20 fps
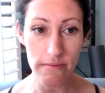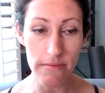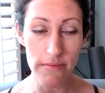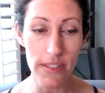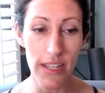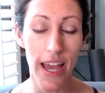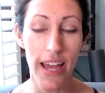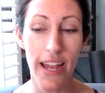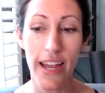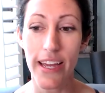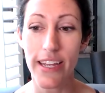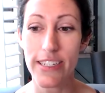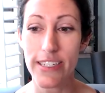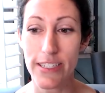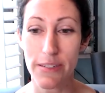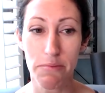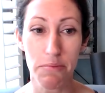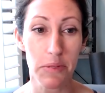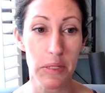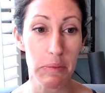And I
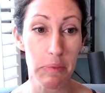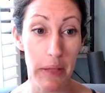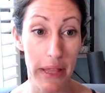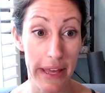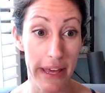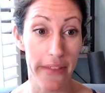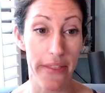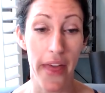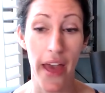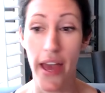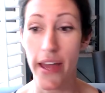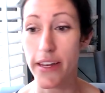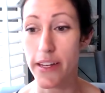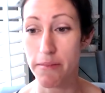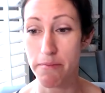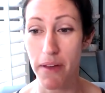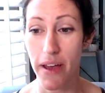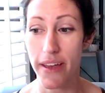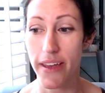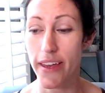didn't pre-plan that in
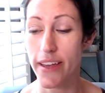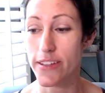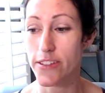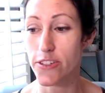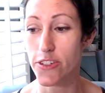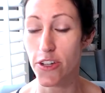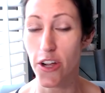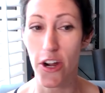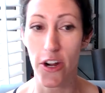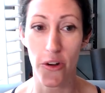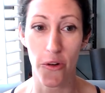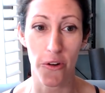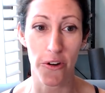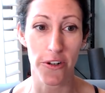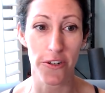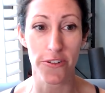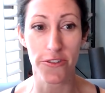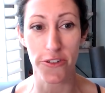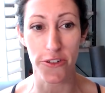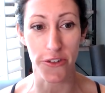my Instacart
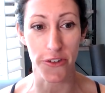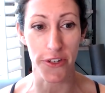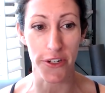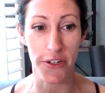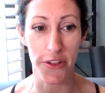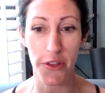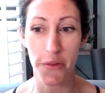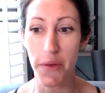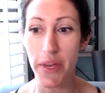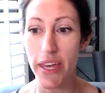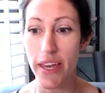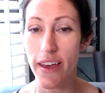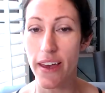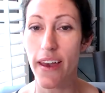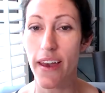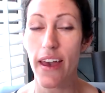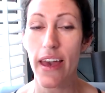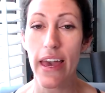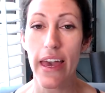orders earlier in the week.